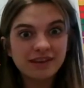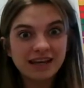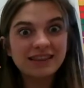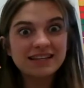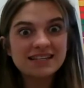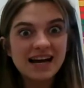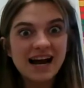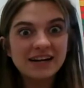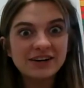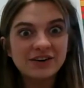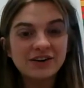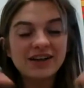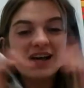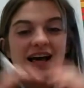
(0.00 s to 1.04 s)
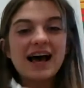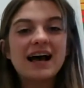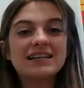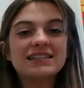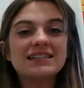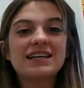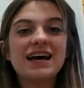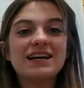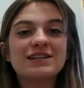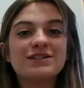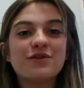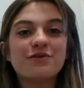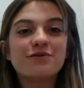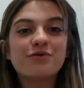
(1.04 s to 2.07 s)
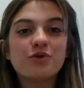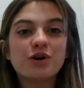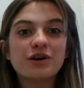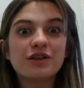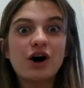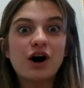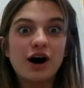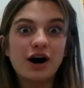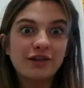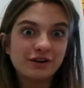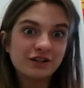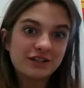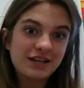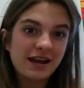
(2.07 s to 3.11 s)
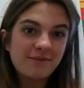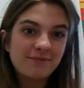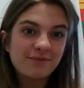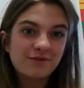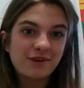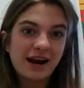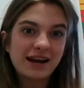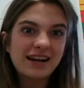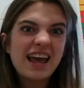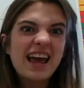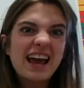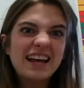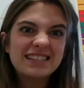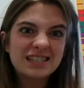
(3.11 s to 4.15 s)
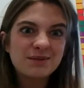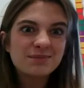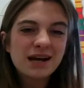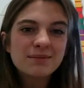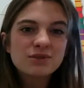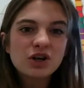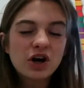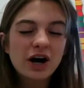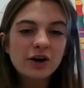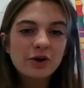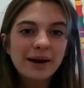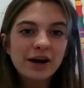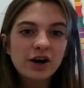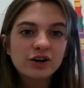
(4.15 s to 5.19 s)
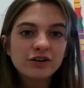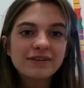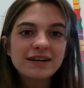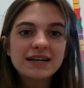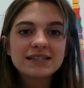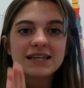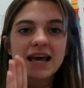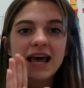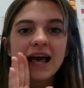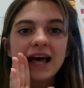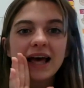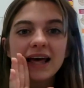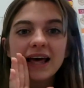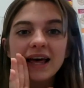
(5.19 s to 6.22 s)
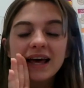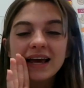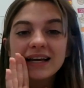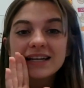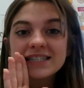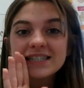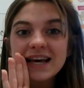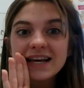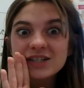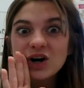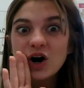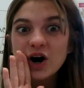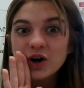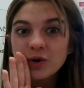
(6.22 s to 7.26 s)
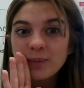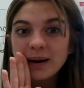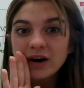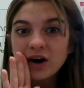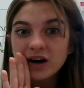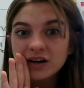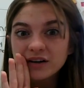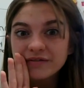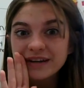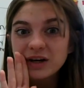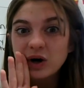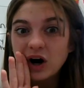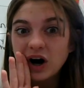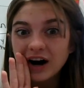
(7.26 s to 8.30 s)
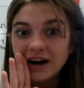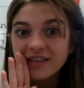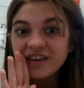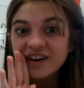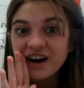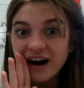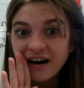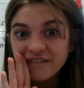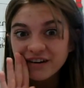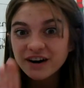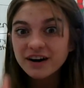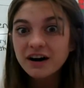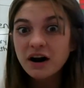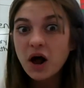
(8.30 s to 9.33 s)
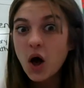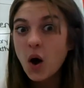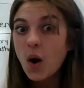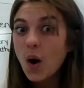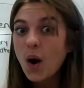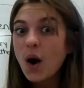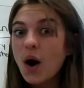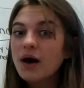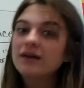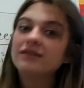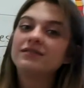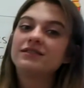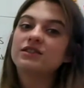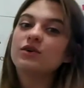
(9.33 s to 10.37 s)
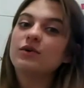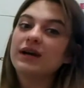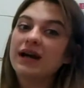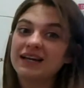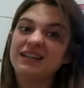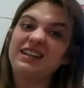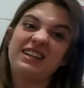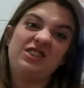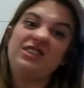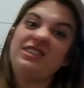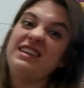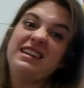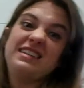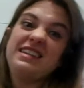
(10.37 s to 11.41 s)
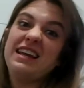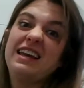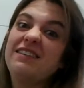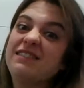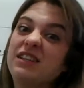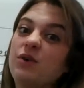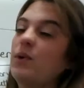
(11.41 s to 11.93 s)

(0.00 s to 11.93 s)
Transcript: in the title as it does for the author's name, right? And sometimes on autobiographies, it says autobiography on the cover. So it kind of, it gives it